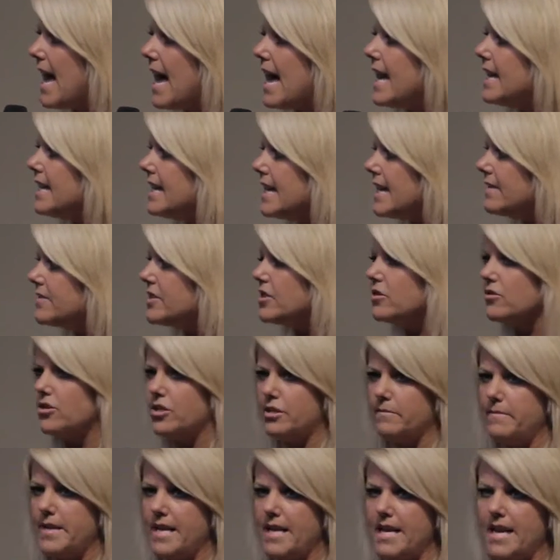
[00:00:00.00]
I didn't have
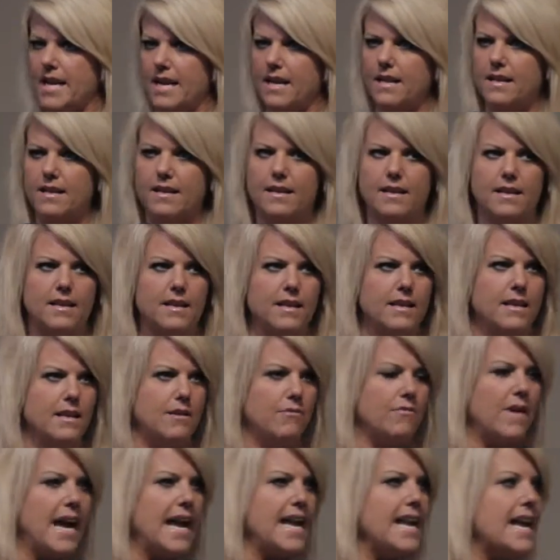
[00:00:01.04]
social media,
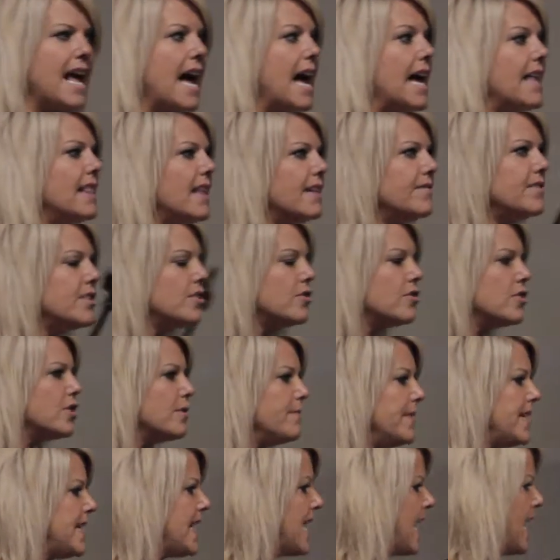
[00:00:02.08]
right? I love
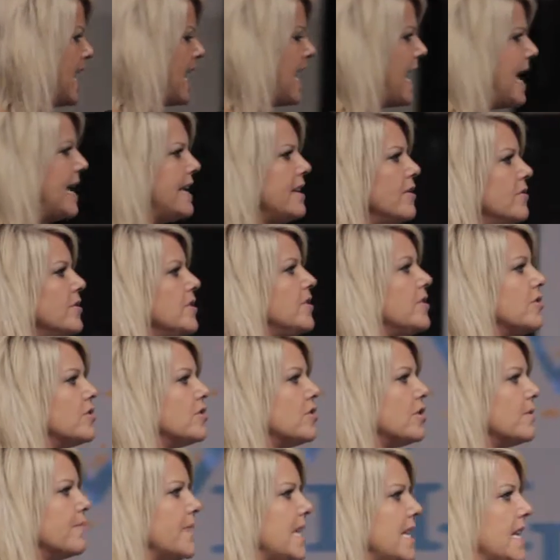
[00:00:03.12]
social media. I use
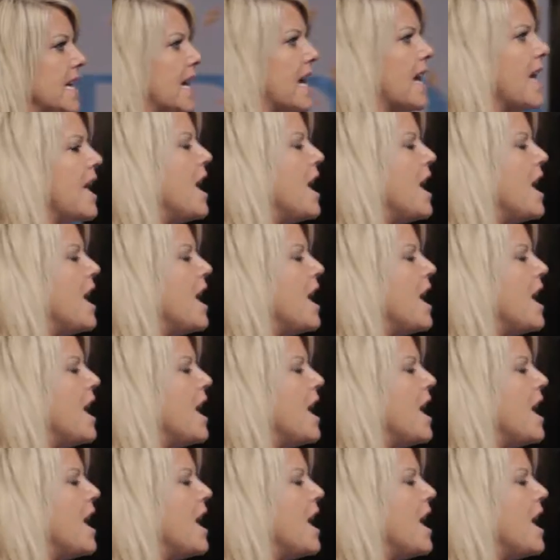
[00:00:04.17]
social media.